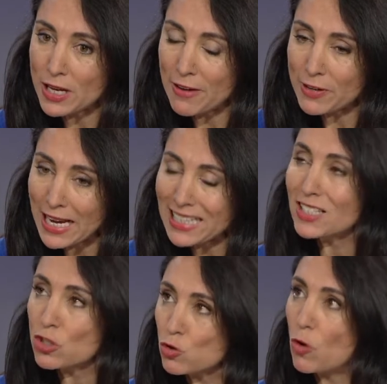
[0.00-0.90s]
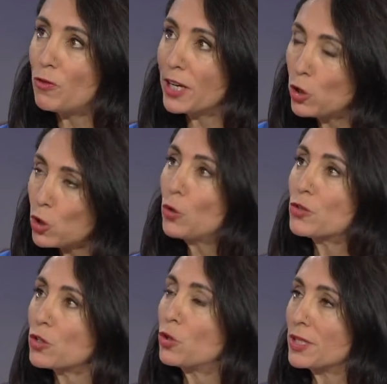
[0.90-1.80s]
have catastrophic
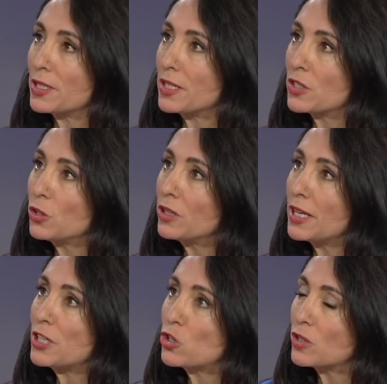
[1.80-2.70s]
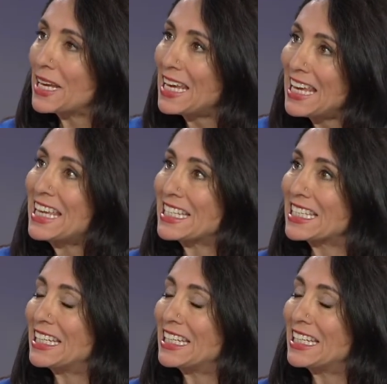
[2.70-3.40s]
consequences, couldn't they, should they hit